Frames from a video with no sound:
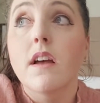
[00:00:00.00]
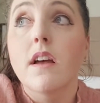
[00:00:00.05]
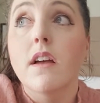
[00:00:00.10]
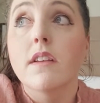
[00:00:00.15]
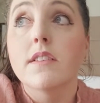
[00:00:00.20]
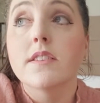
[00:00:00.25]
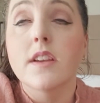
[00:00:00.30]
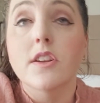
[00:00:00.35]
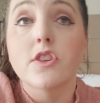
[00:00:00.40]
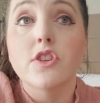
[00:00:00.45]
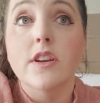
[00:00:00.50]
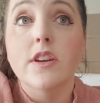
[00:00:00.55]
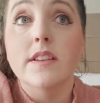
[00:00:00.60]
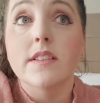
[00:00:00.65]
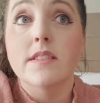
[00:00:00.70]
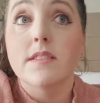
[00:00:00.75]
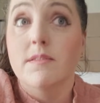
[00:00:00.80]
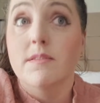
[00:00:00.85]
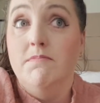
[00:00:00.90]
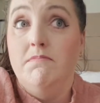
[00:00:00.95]
such
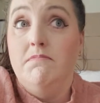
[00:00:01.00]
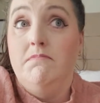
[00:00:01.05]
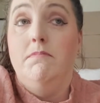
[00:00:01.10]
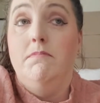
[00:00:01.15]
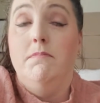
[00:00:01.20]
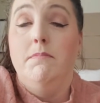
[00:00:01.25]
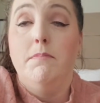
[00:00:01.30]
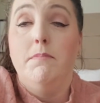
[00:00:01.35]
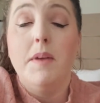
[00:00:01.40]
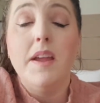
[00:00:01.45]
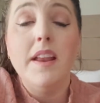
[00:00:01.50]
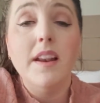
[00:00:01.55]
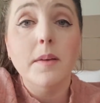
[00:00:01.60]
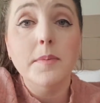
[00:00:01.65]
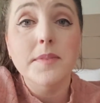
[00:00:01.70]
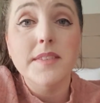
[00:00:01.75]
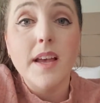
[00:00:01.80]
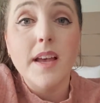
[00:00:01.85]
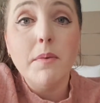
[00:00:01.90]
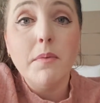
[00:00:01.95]
as being
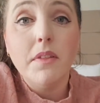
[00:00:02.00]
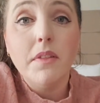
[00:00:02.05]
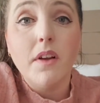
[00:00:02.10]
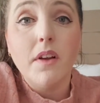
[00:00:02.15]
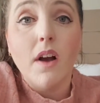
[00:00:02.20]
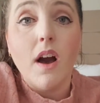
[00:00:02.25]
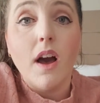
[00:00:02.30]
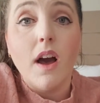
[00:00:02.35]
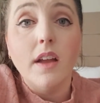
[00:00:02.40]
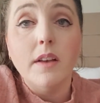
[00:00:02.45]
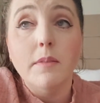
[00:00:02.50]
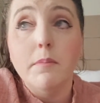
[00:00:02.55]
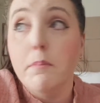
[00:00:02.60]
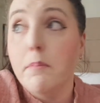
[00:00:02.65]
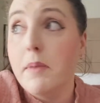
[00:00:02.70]
upset with God,